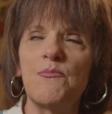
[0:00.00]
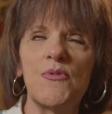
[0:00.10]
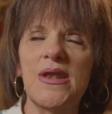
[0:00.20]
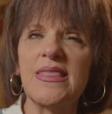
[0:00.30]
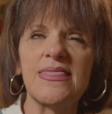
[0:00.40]
And
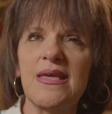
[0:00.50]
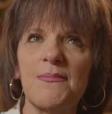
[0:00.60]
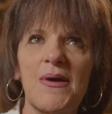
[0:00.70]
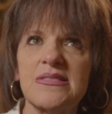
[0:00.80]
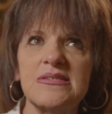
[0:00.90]
when I think
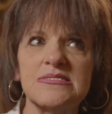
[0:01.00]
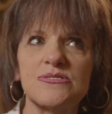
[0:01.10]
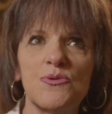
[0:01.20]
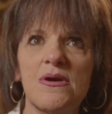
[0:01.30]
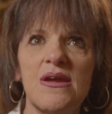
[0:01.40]
about this
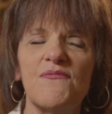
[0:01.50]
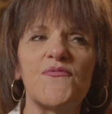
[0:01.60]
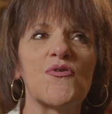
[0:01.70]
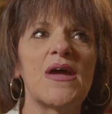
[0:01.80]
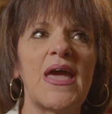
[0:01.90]
story,
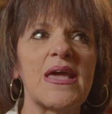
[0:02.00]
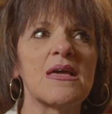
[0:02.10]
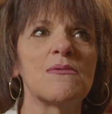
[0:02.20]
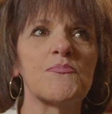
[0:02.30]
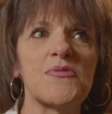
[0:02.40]
for a
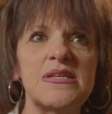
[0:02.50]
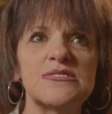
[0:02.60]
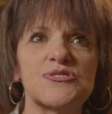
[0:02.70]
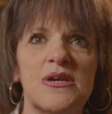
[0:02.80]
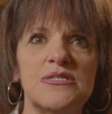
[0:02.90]

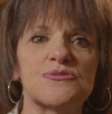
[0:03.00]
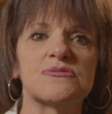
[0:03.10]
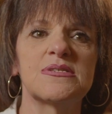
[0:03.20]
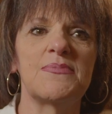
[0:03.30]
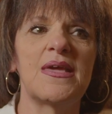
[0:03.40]
complete stranger
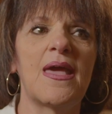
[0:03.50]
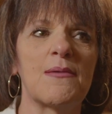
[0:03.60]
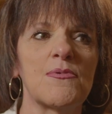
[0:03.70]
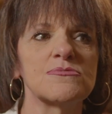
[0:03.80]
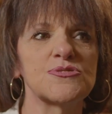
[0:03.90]
to be
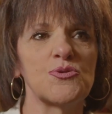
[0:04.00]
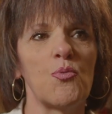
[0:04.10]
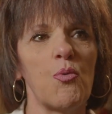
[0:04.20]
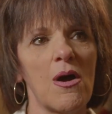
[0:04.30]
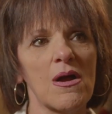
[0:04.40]
able to
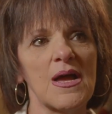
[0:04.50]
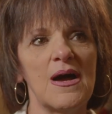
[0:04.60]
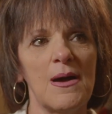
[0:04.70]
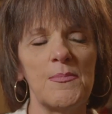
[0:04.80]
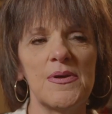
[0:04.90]
walk
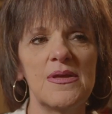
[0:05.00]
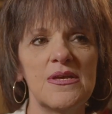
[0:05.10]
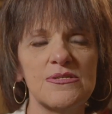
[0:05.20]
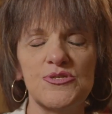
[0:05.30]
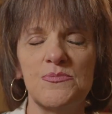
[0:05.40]
up
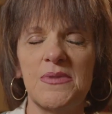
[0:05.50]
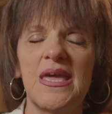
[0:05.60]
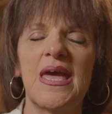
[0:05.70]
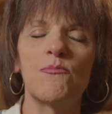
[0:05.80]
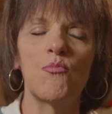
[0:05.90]
to
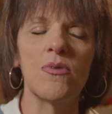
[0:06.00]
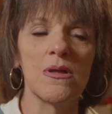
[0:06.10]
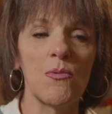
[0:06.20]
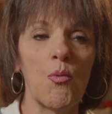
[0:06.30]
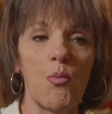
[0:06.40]
me and
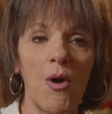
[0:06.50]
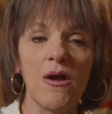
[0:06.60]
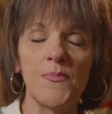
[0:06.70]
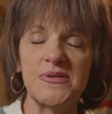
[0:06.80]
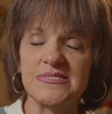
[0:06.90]

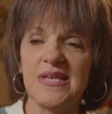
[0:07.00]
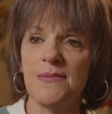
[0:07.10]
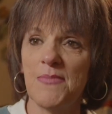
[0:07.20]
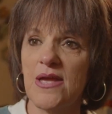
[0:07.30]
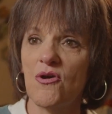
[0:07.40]
walk
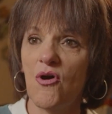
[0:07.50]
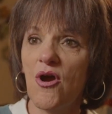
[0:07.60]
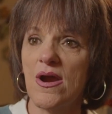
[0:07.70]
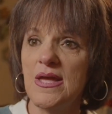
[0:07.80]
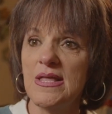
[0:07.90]
beside my car,